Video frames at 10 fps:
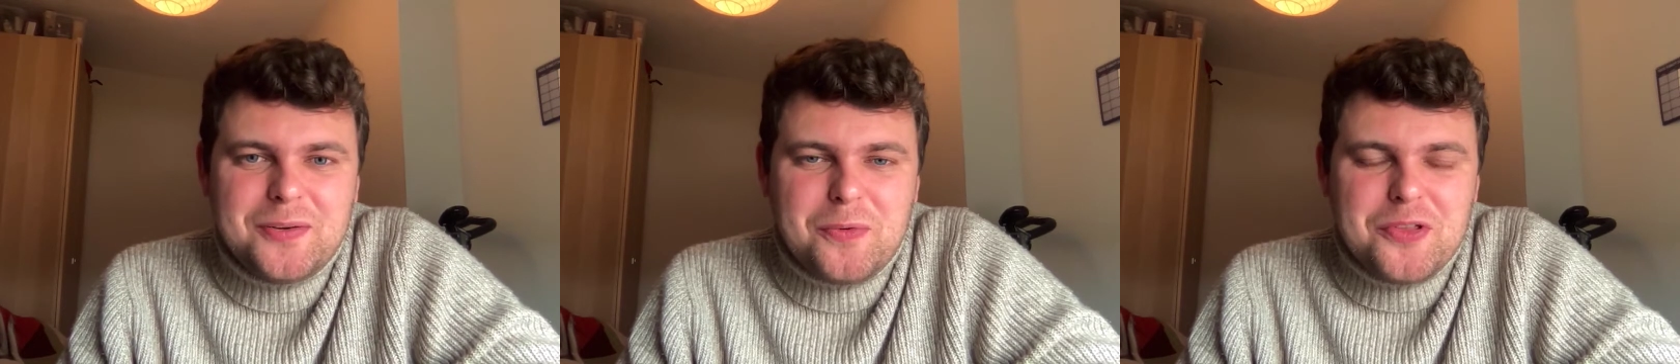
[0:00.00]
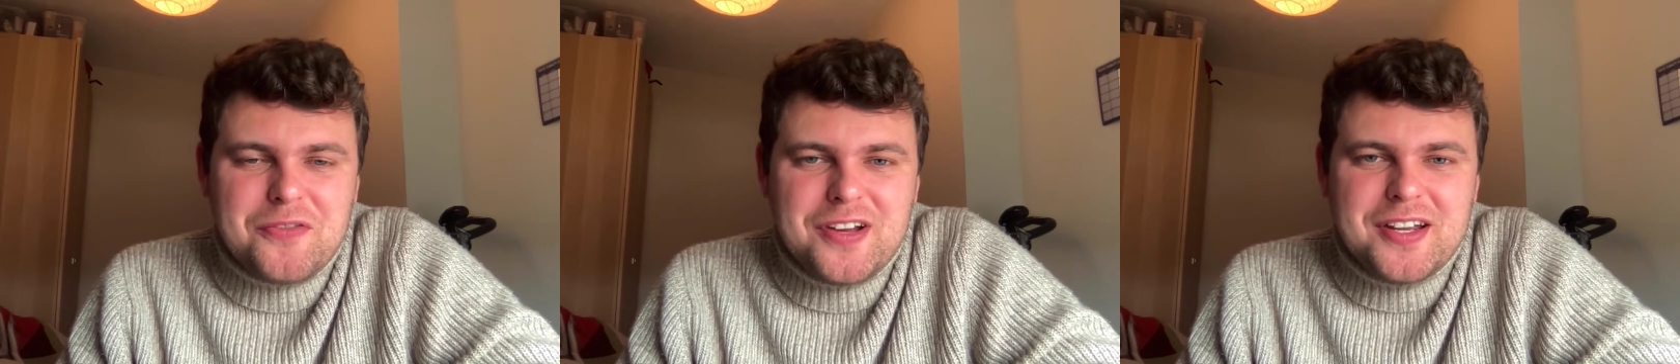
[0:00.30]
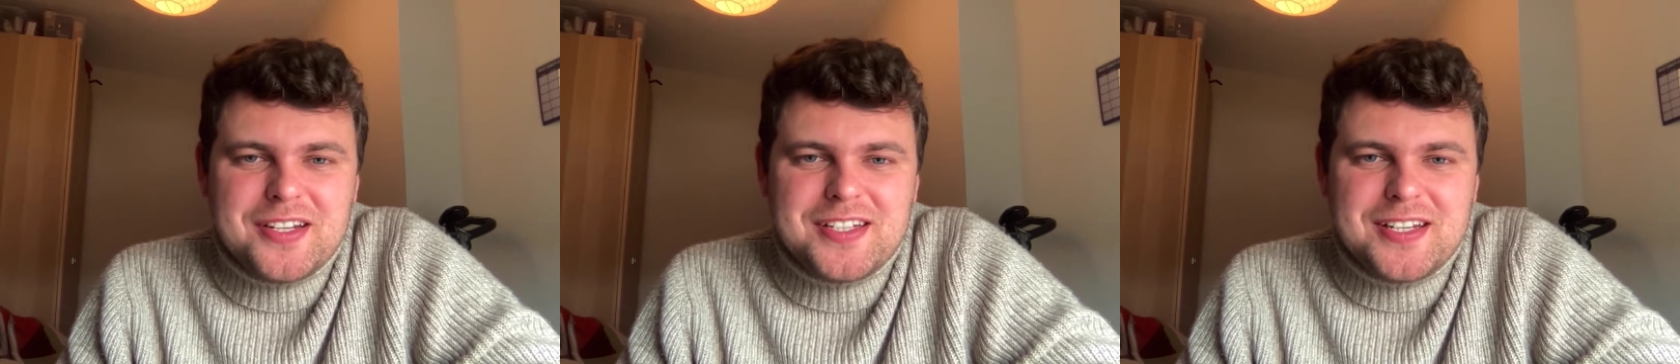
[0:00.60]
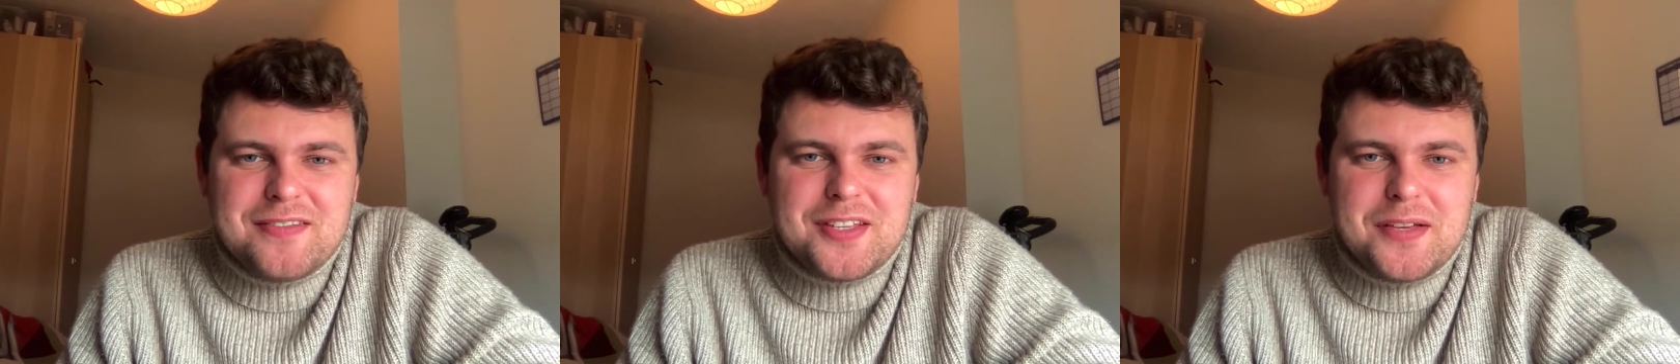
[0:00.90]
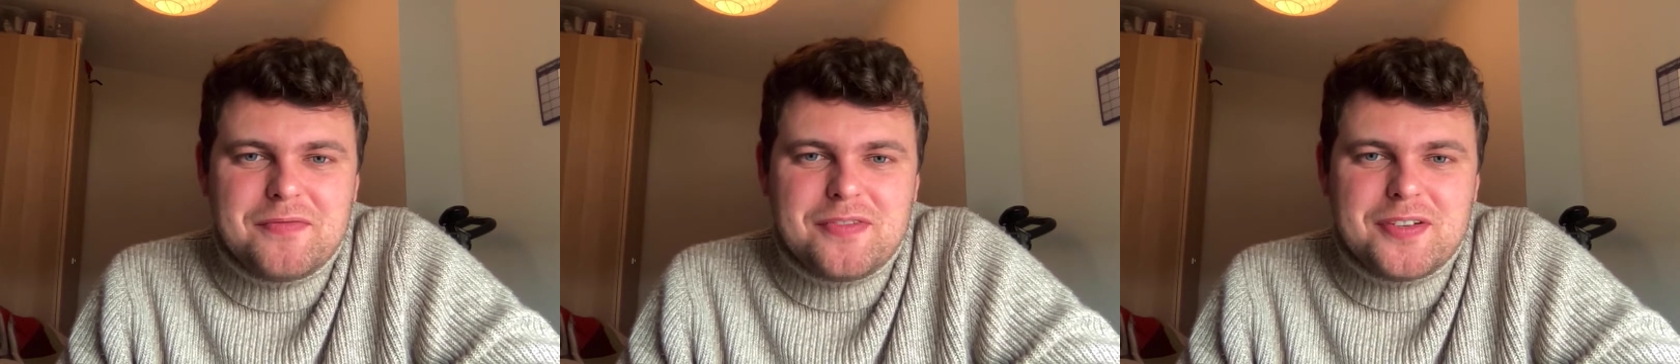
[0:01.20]
what the validity of the
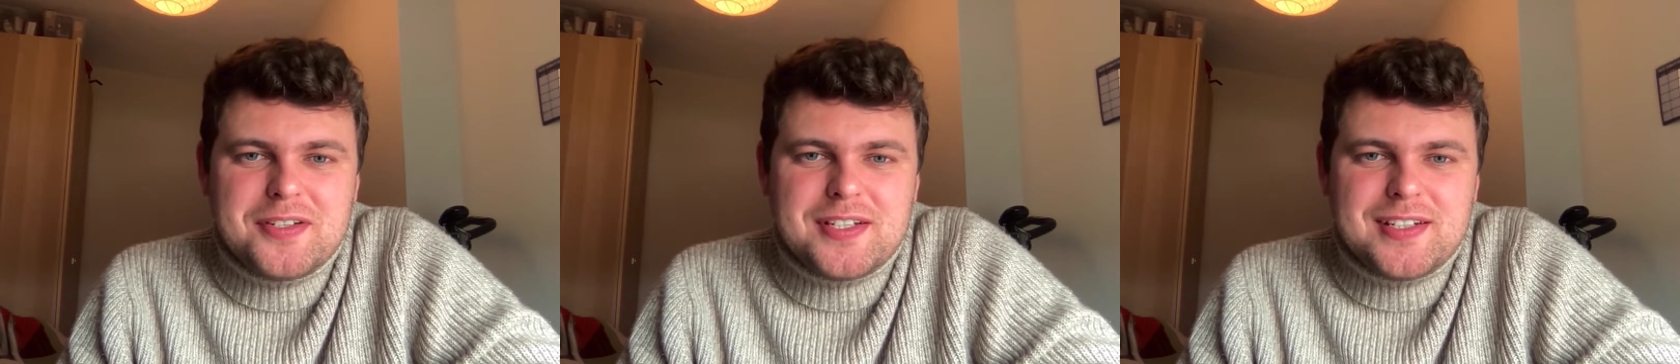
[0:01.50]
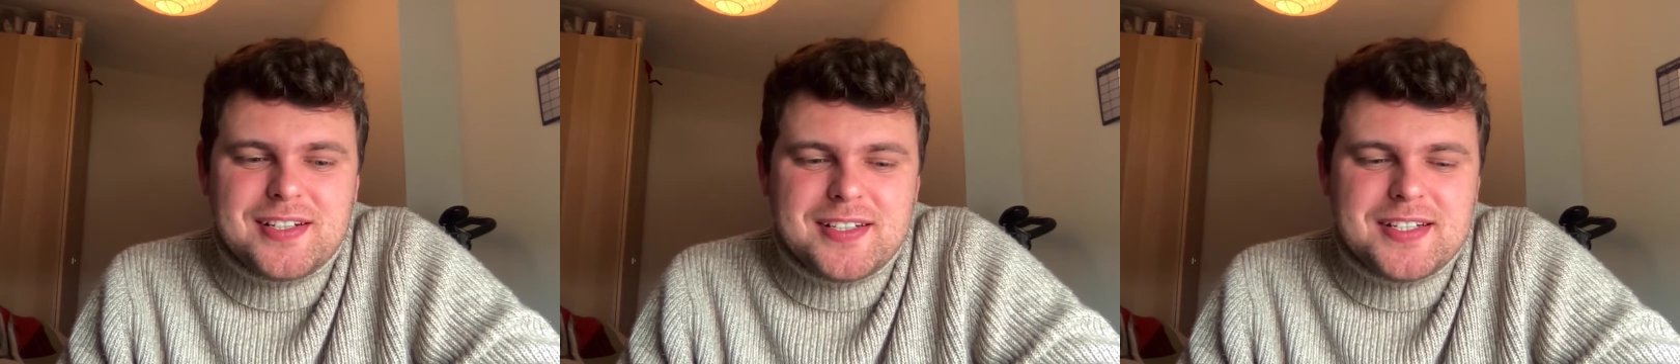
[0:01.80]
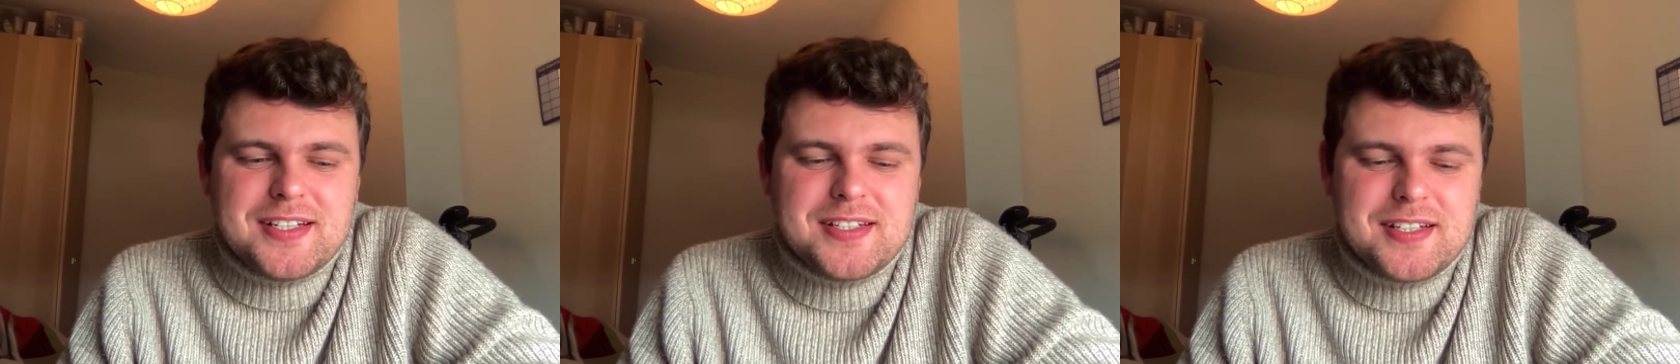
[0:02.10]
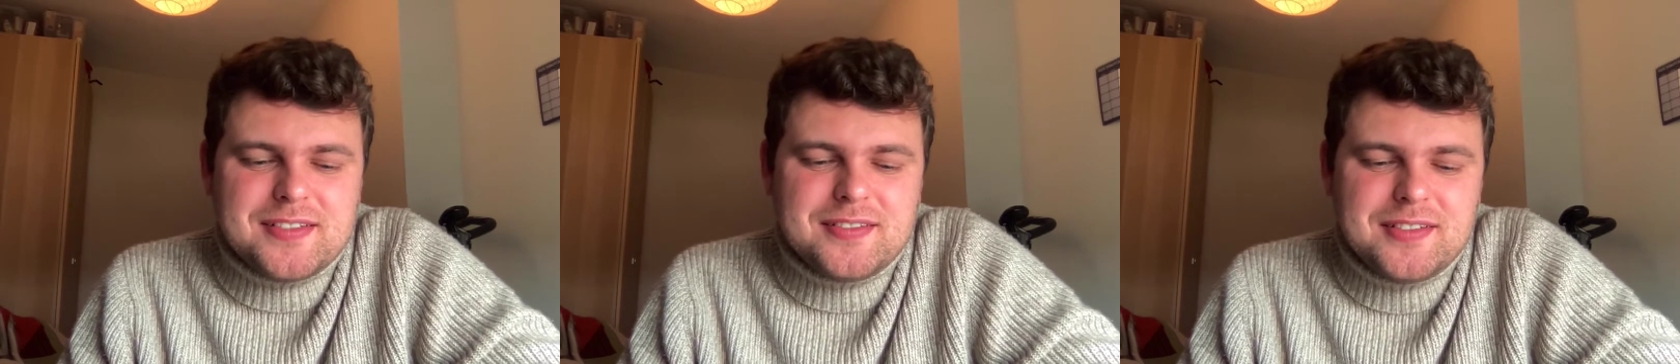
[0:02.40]
inference consists in.